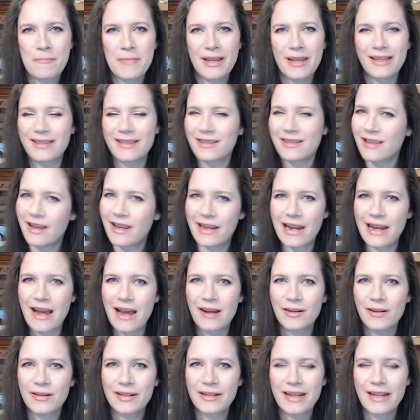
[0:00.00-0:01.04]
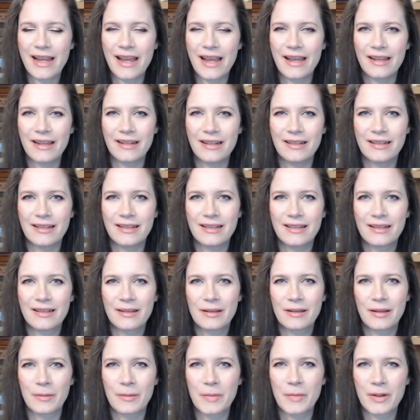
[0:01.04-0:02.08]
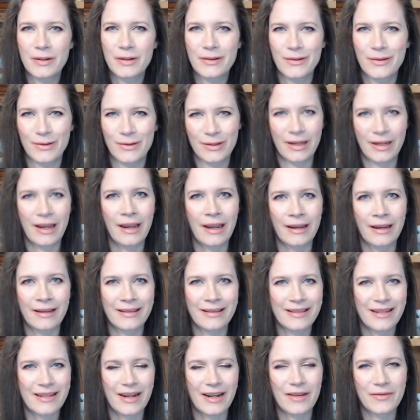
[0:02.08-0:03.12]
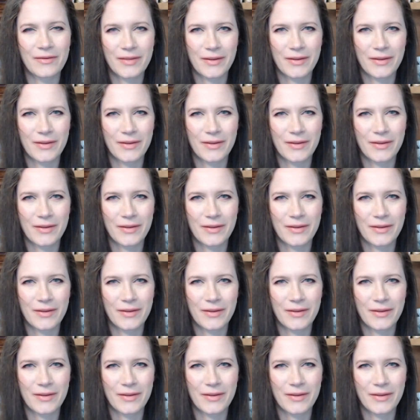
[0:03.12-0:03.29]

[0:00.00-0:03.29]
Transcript: it's light out and the birds are singing and stuff.